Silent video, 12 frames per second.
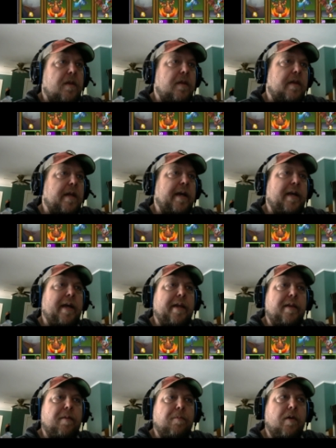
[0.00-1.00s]
I
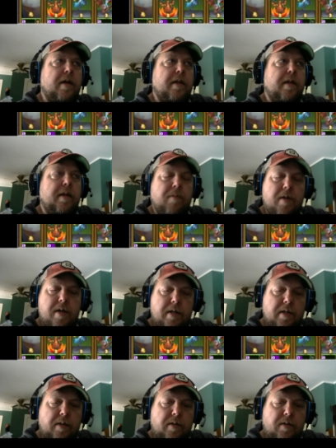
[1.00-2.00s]
had the one
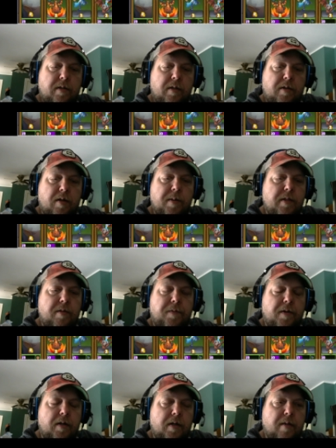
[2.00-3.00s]
that's always
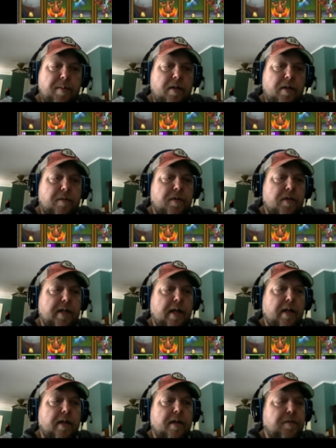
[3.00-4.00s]
going to be in the first
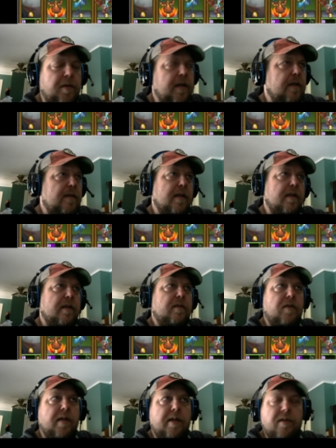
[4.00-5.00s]
talent, and if you guys get
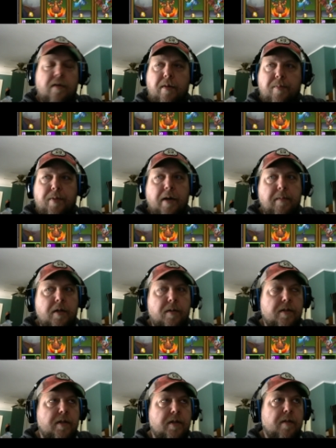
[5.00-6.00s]
this, you guys already probably know
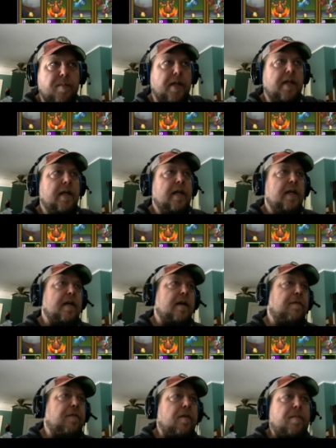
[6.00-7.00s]
it's good, but
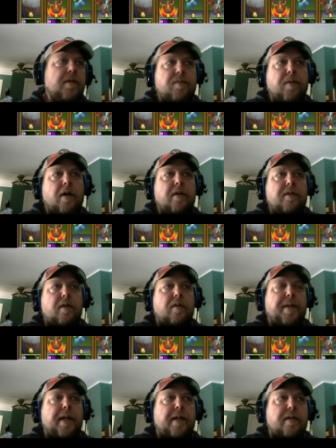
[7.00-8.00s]
a Footman spawns at your
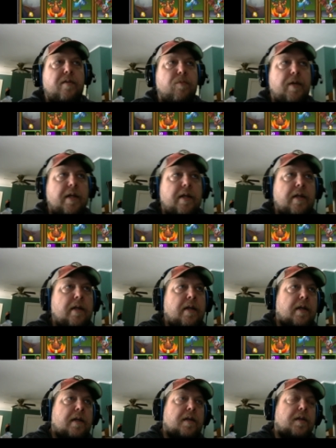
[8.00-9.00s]
base when
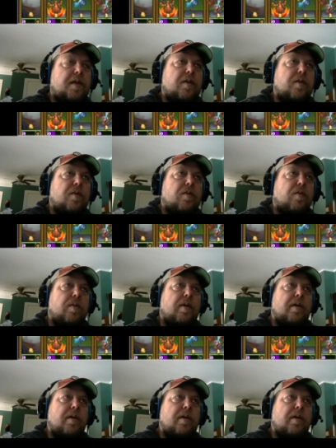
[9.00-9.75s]
you